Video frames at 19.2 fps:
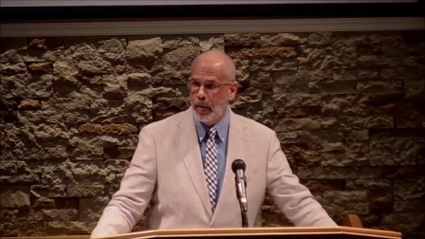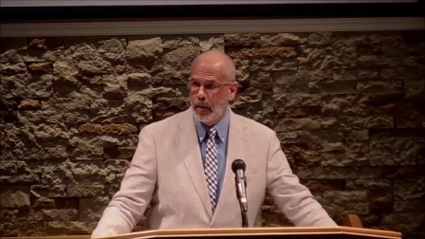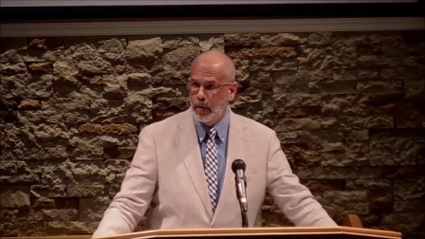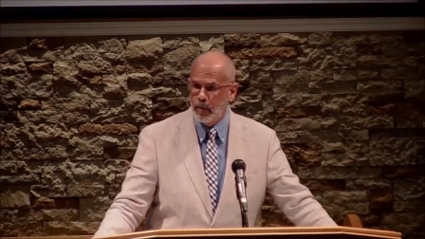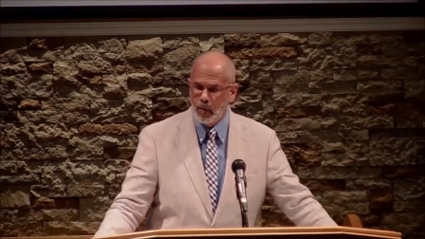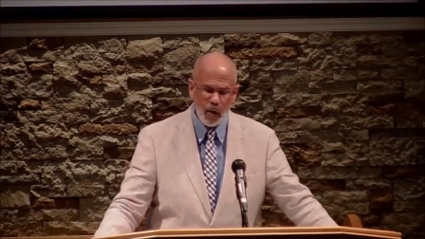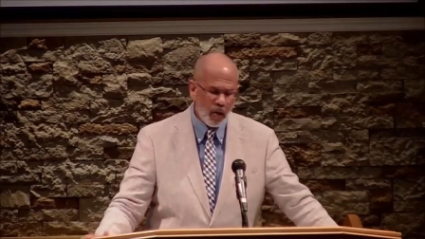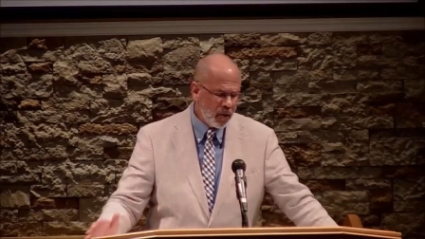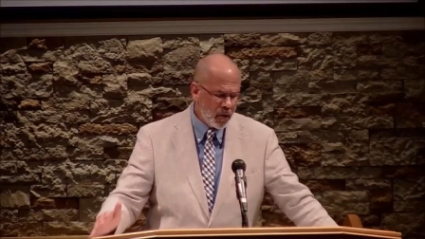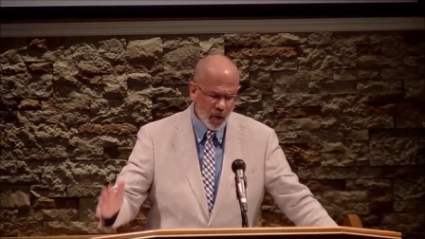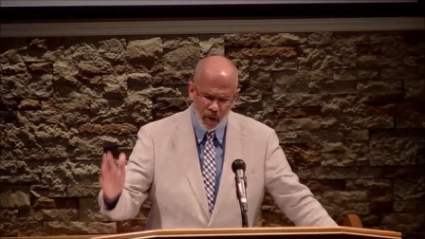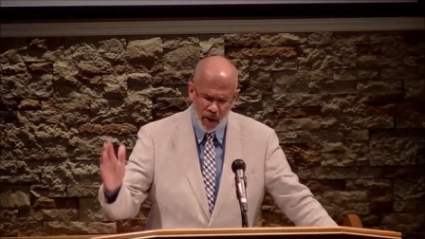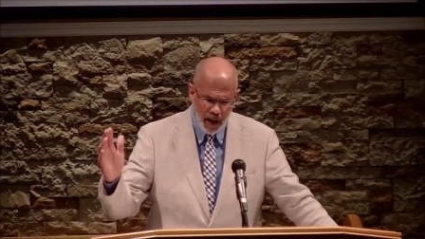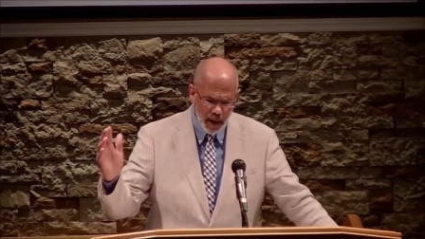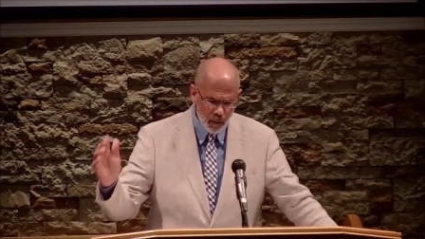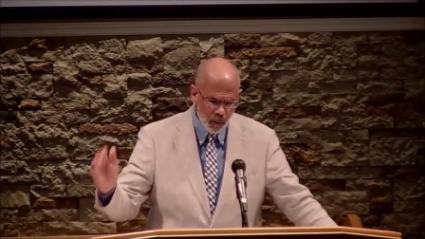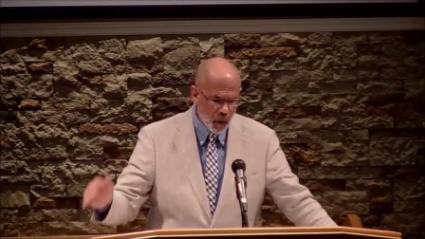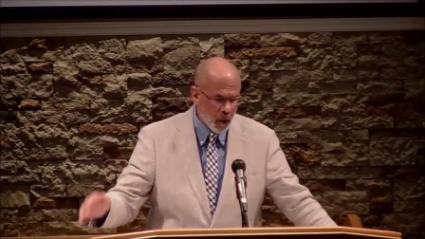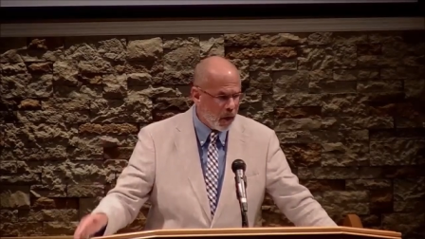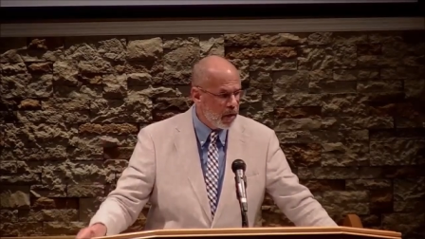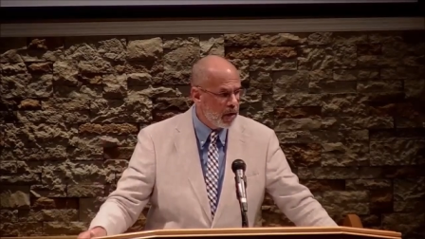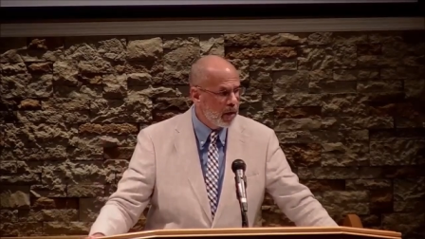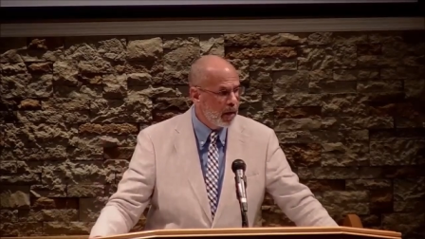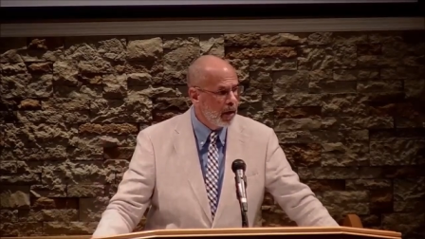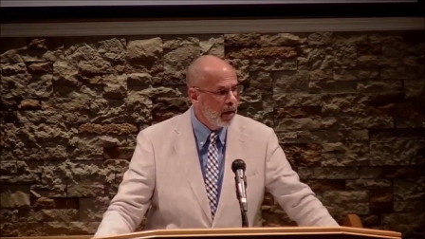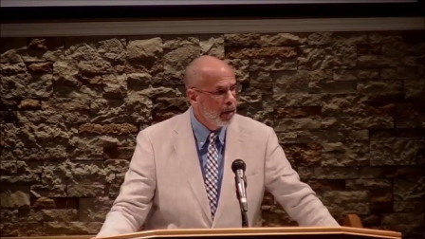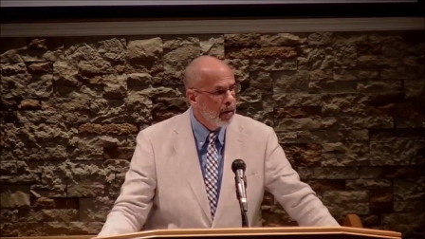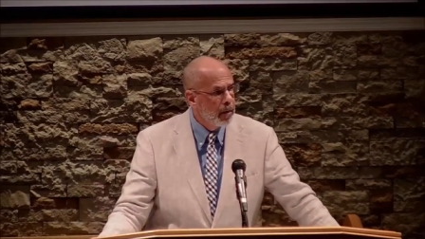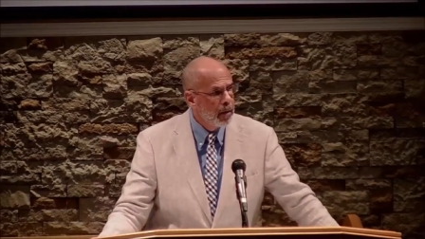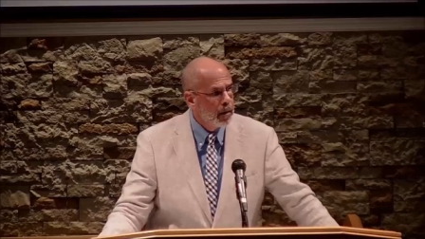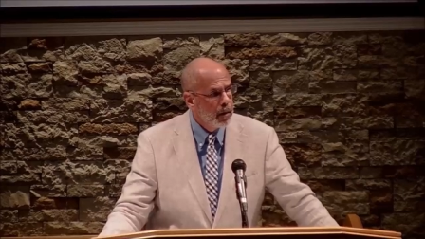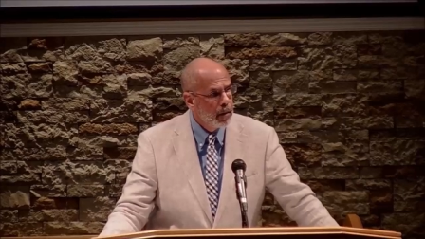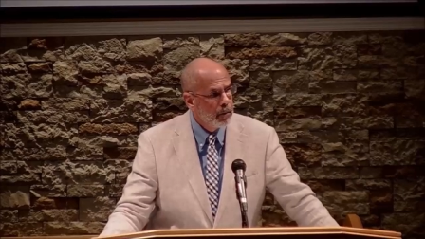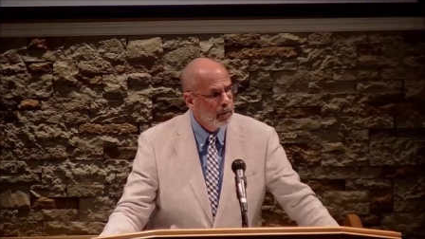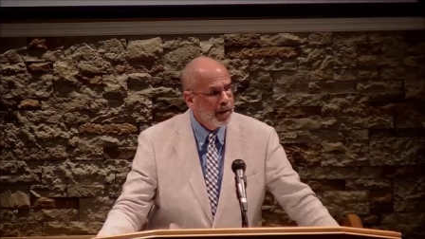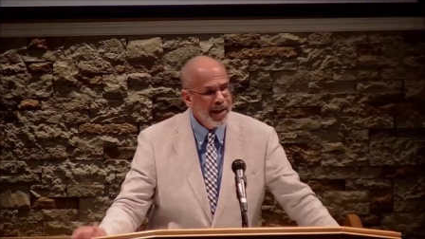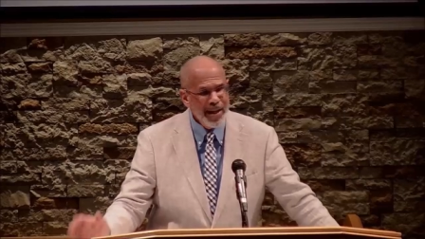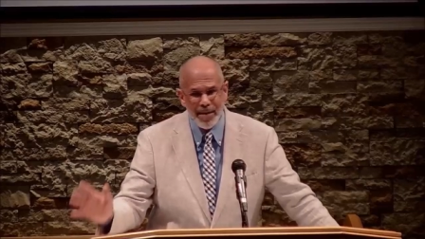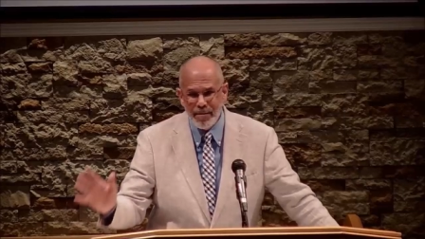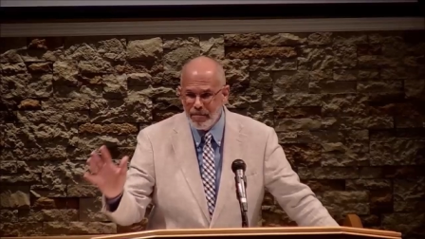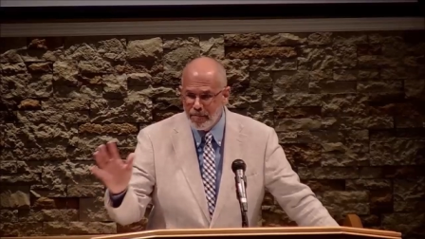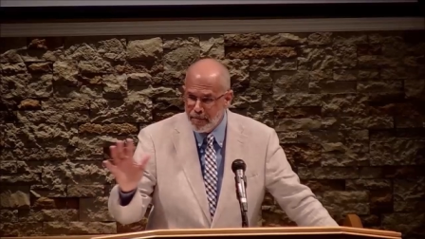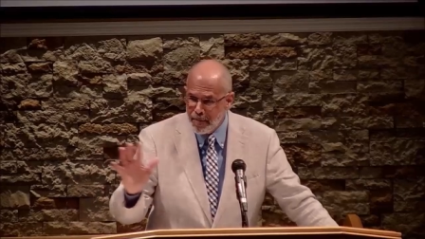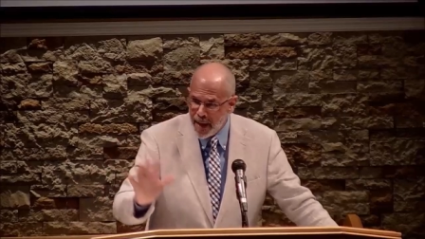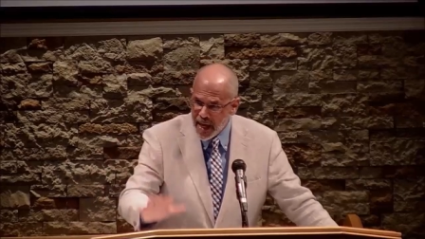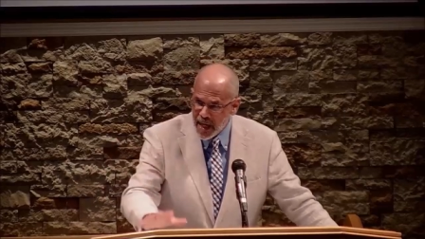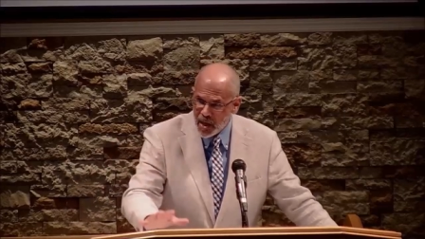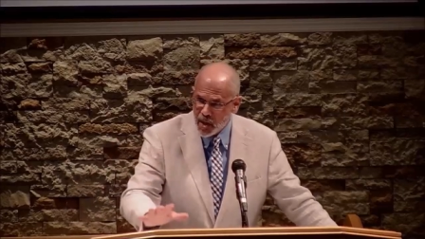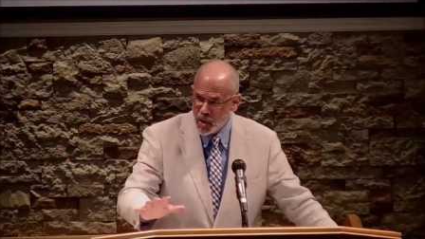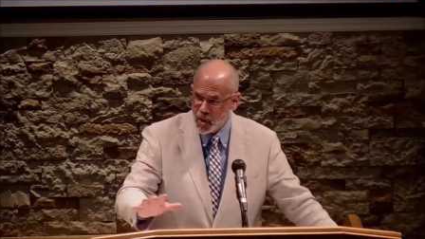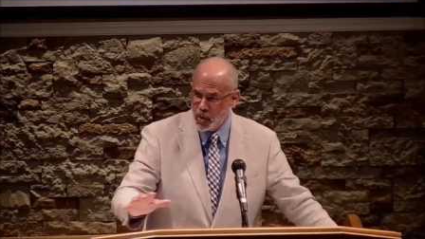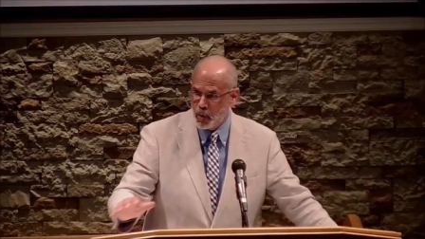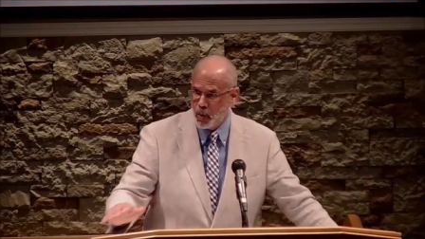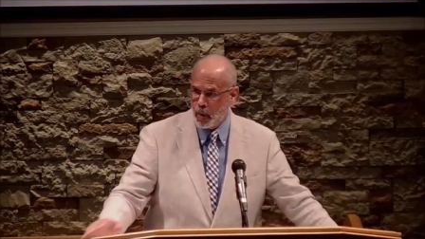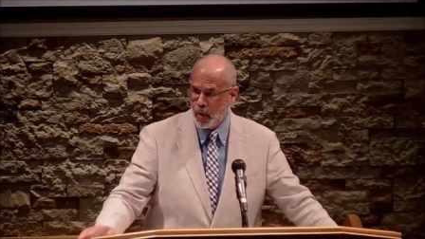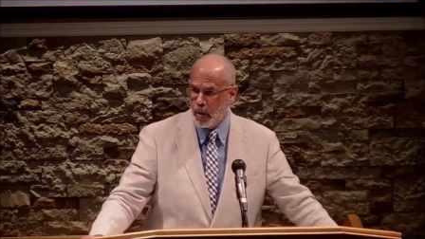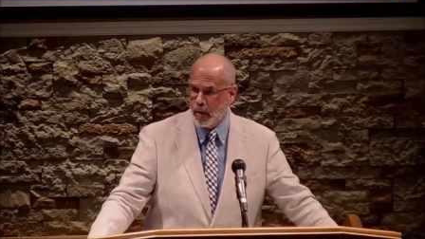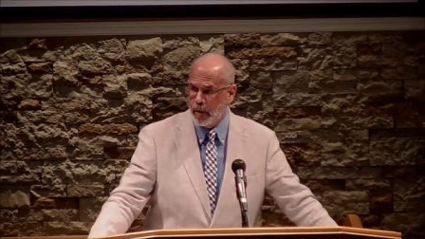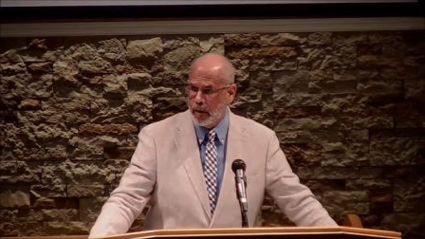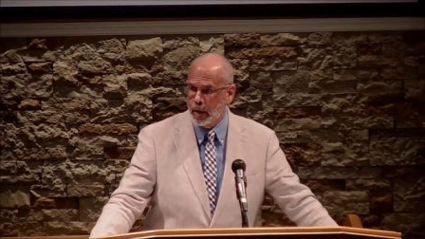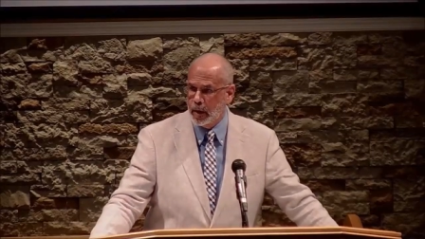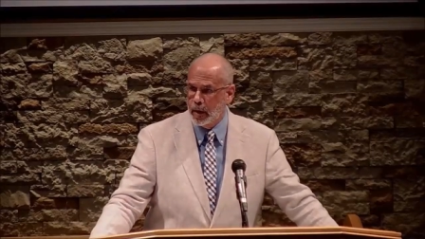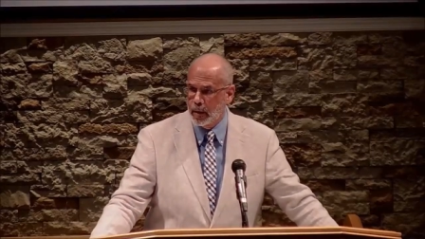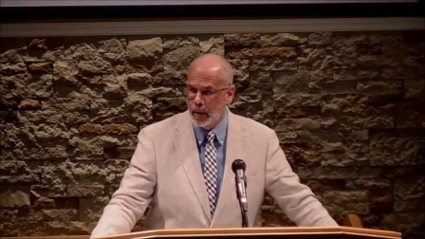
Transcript: No, you're not worthy but he makes you worthy.